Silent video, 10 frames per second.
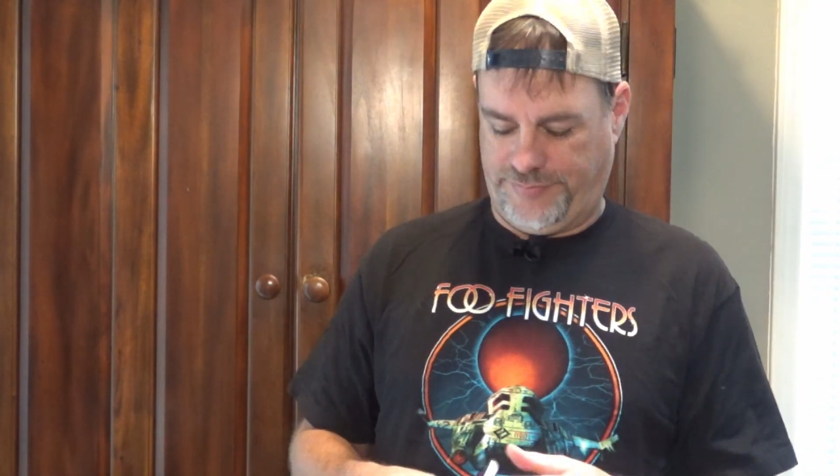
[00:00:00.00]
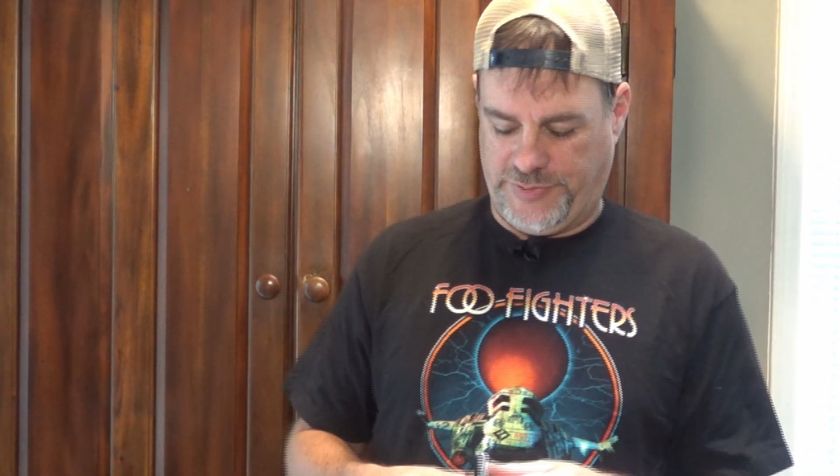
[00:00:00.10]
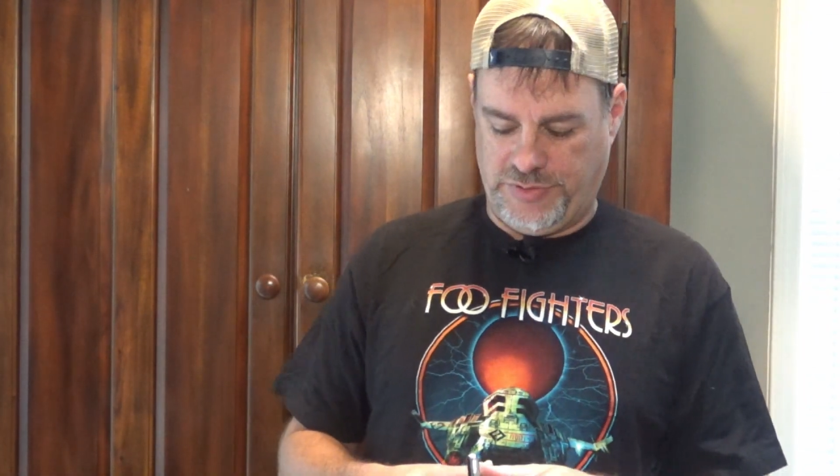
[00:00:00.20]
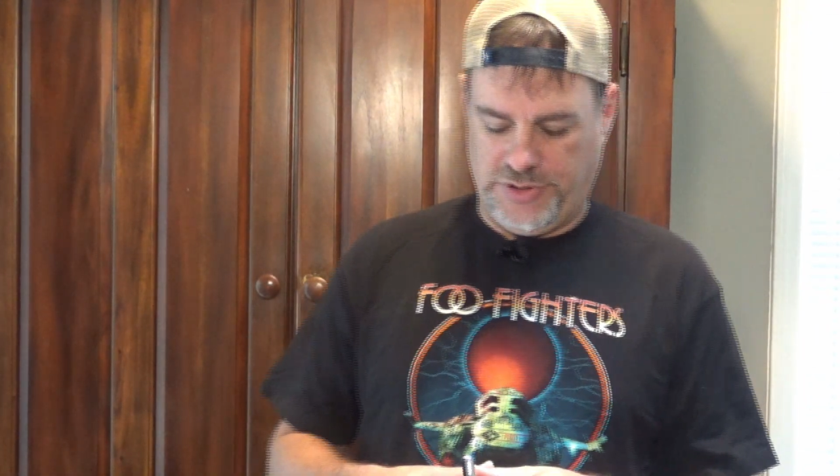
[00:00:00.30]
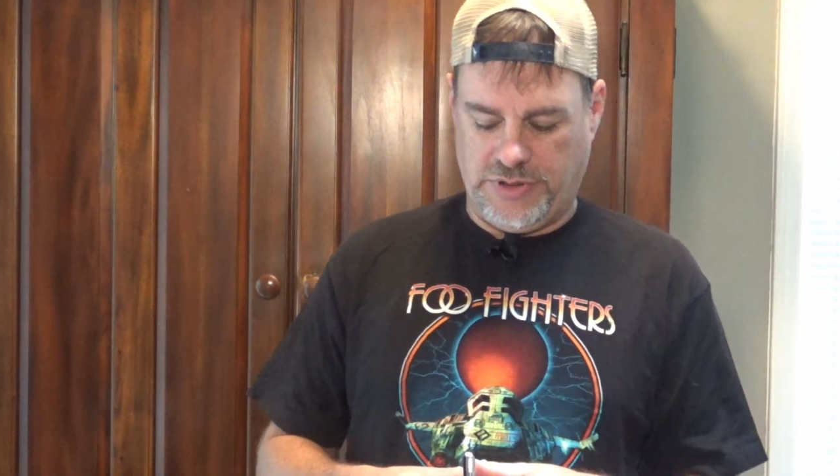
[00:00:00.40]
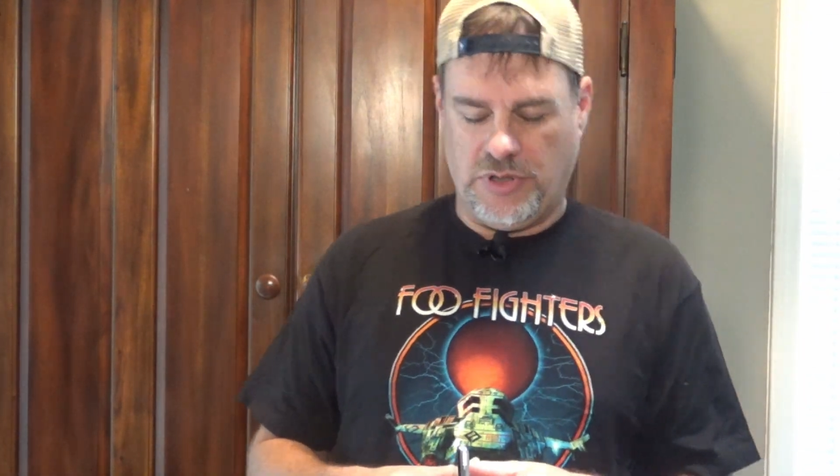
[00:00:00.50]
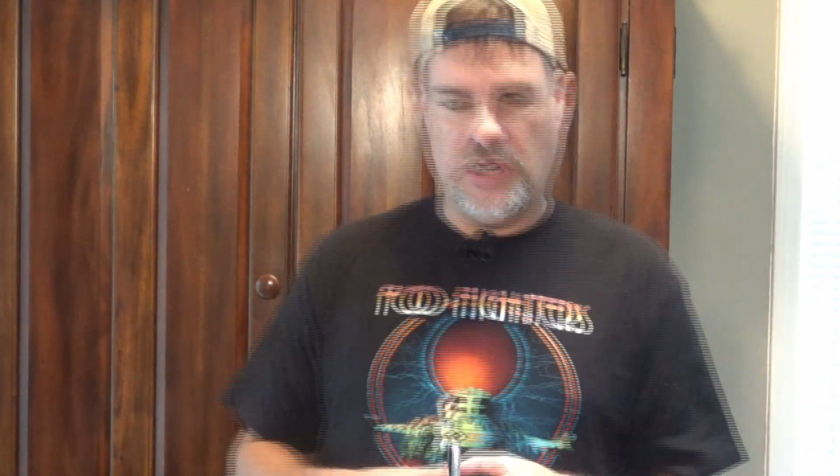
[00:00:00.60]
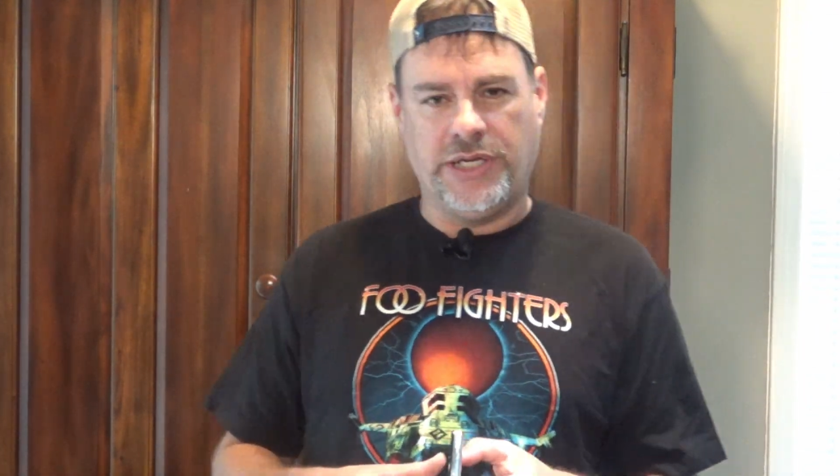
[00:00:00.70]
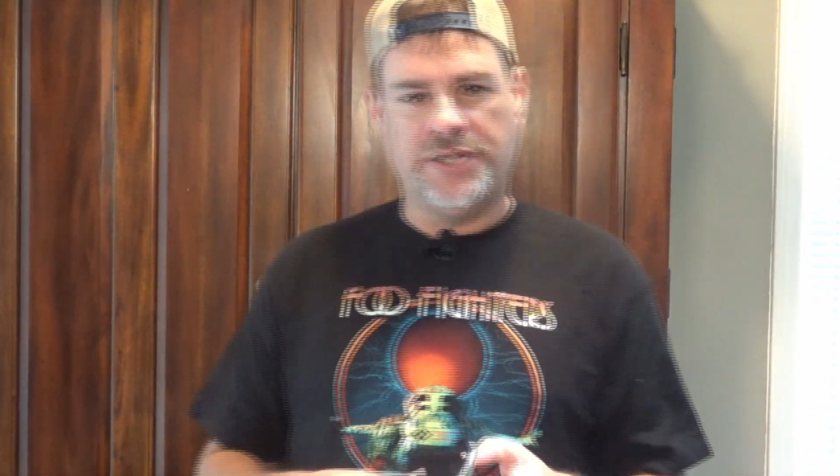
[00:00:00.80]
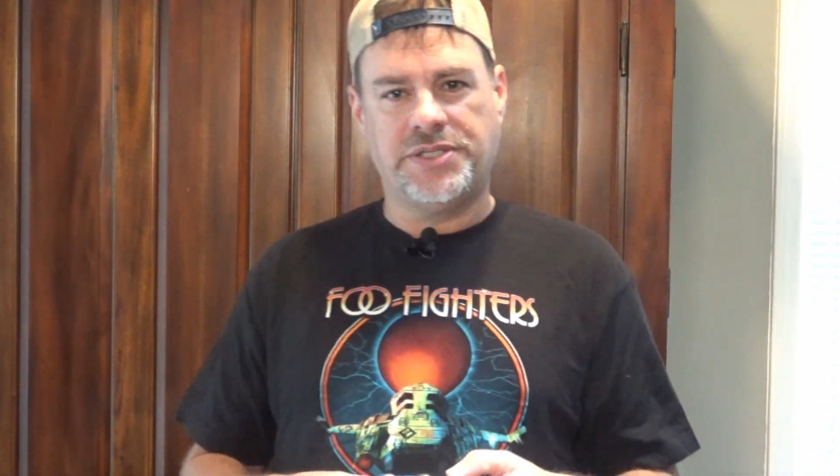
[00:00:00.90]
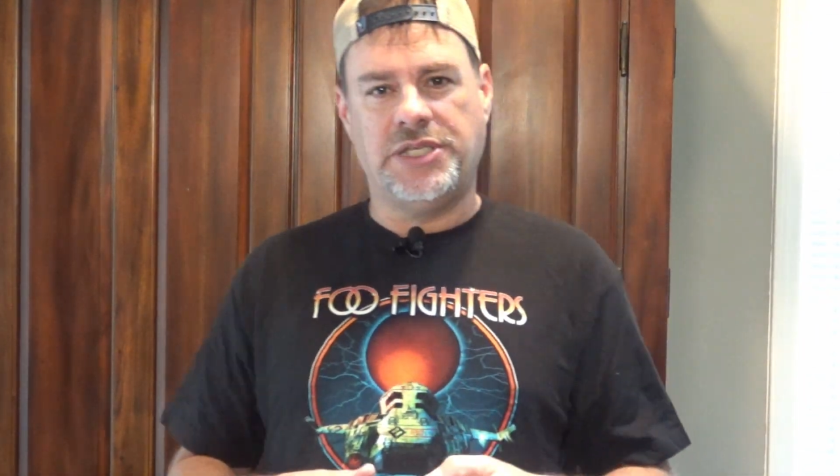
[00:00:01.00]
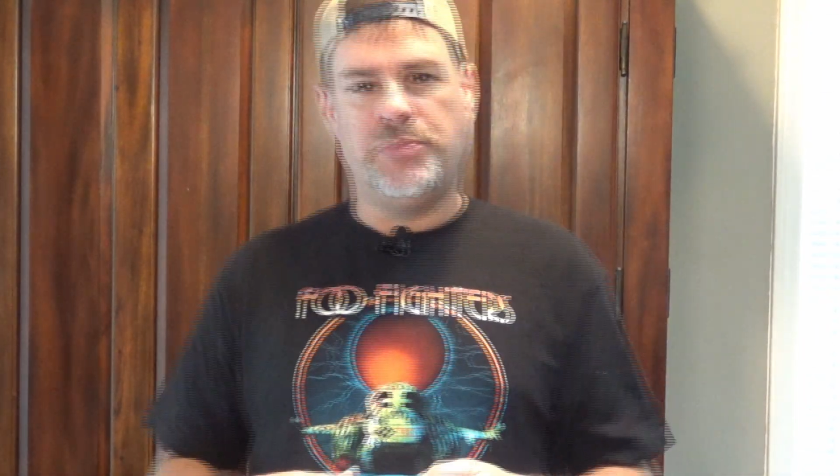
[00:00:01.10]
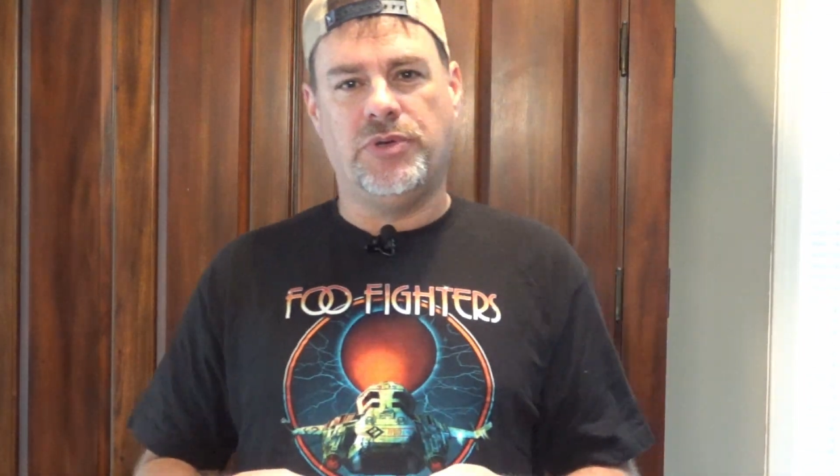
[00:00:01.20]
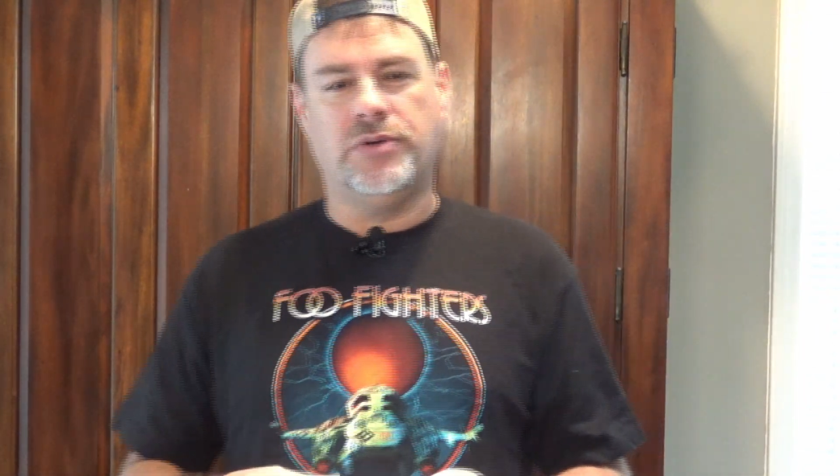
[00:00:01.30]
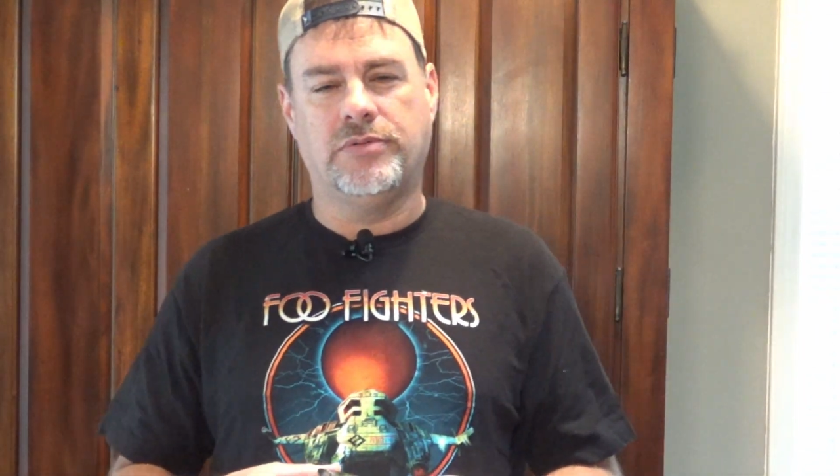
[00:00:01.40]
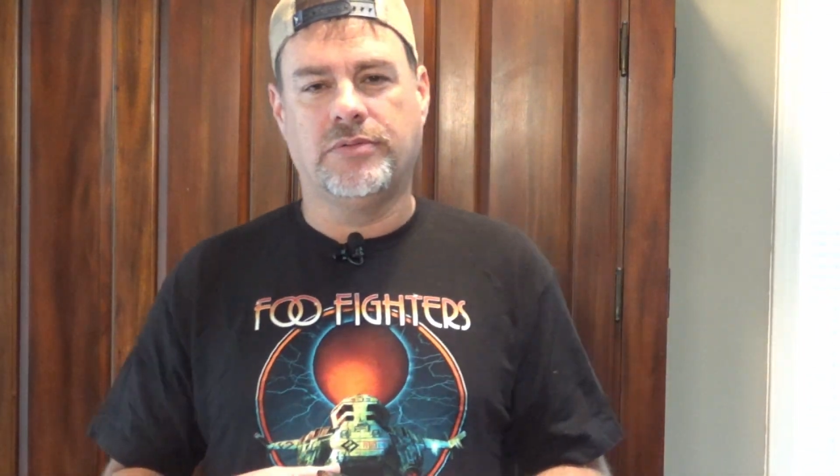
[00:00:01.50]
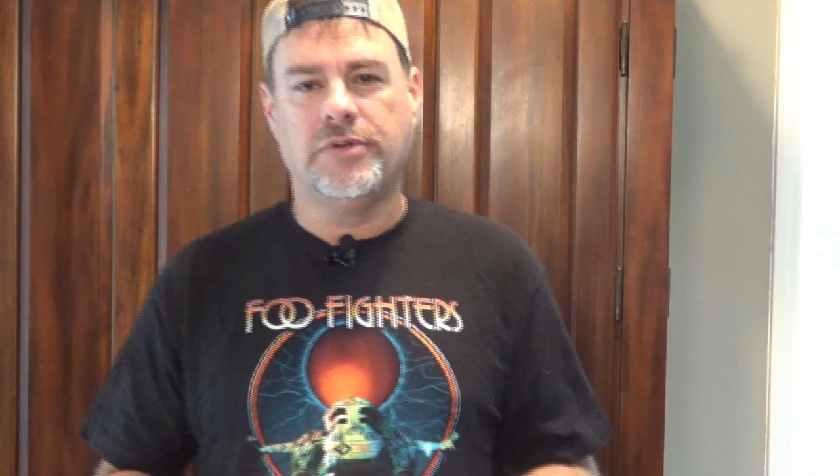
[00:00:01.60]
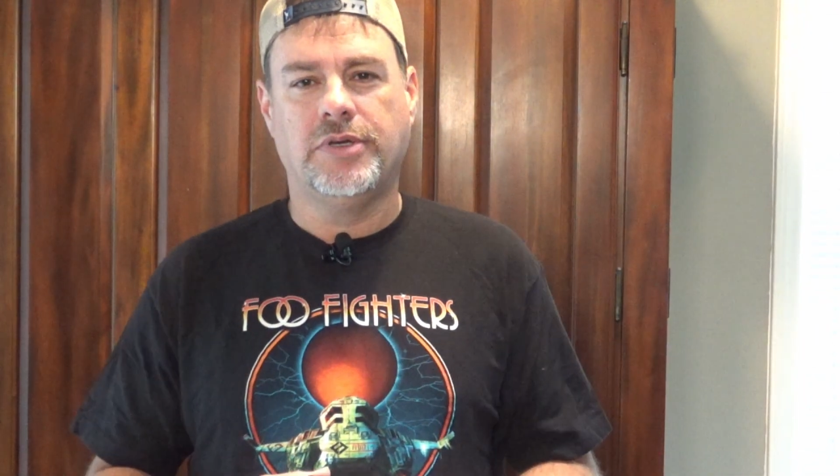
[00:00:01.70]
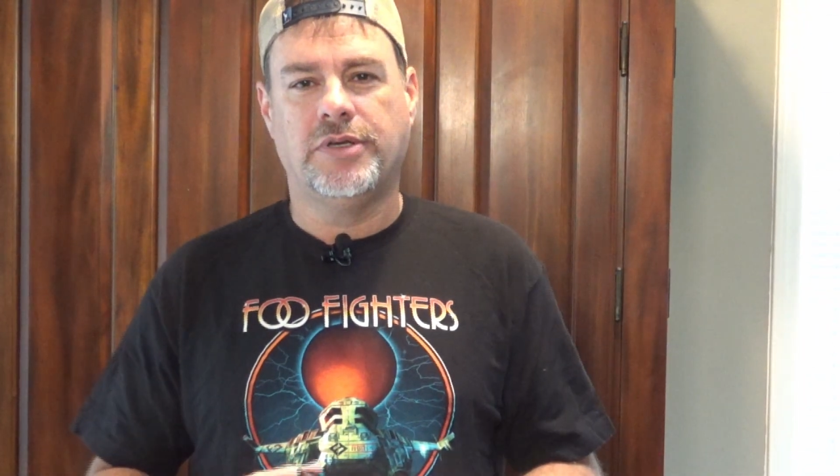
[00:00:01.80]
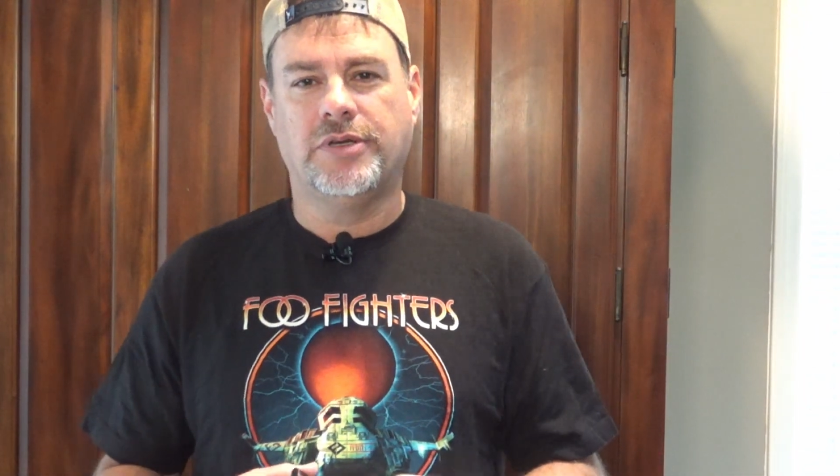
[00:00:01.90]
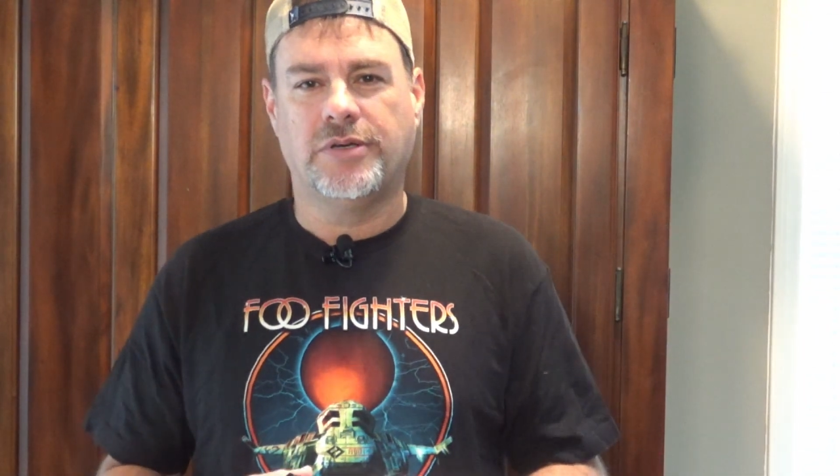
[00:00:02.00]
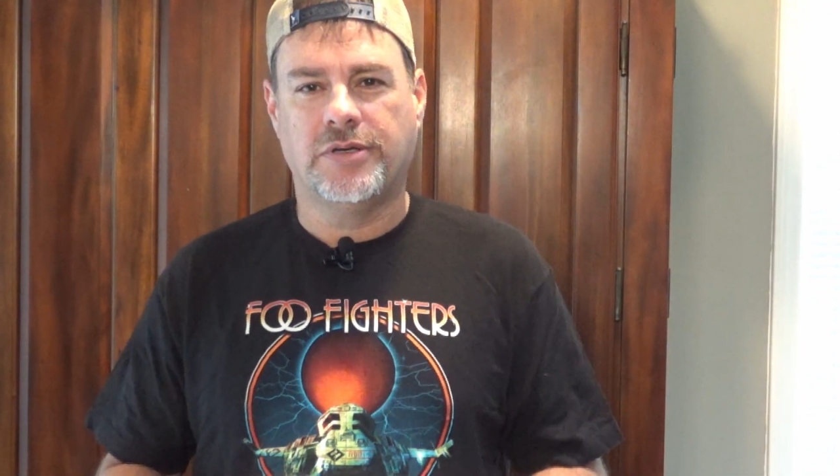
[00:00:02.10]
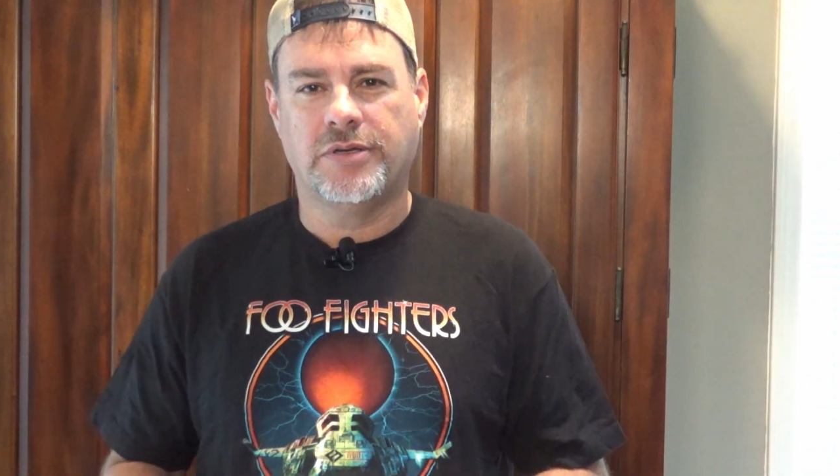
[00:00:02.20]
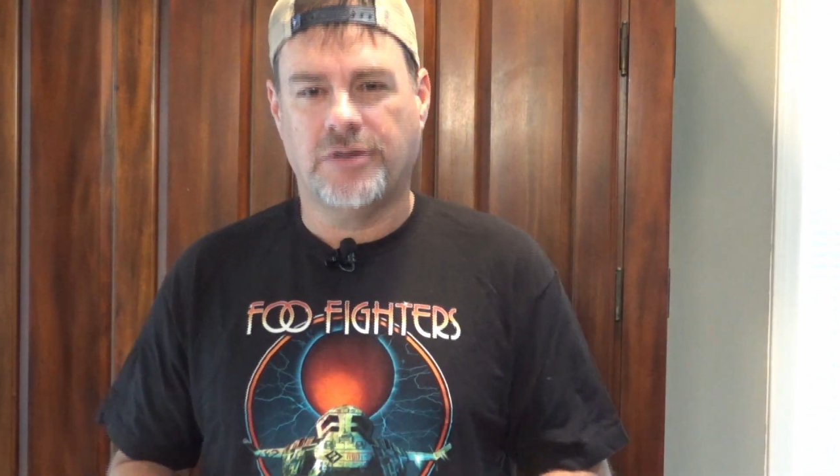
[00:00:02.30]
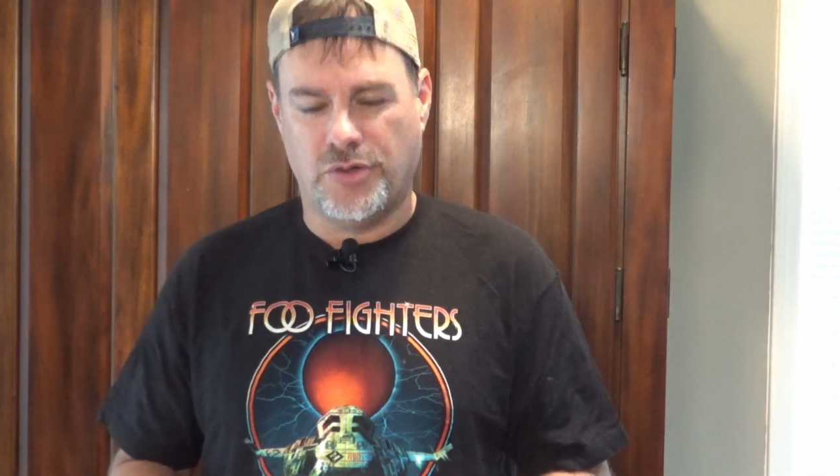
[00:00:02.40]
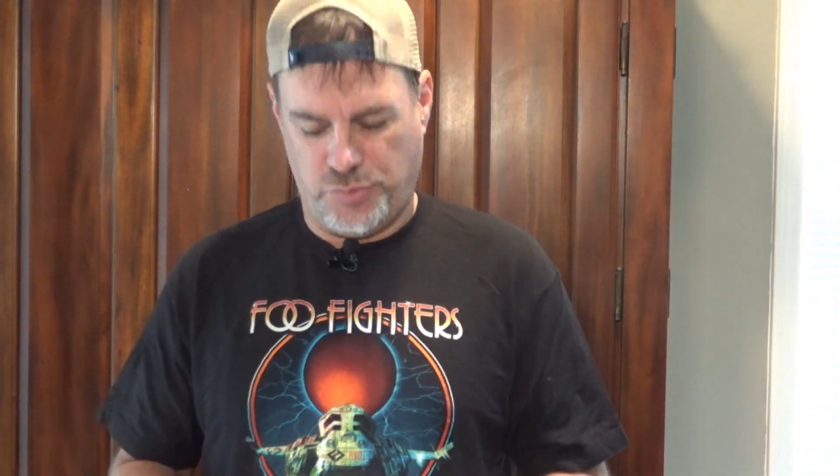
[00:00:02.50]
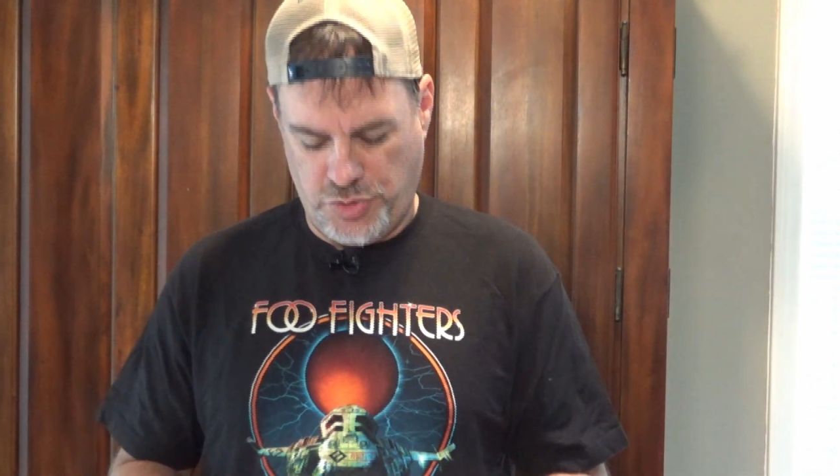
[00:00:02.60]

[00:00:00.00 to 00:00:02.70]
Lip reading: don't hardly get to keep your own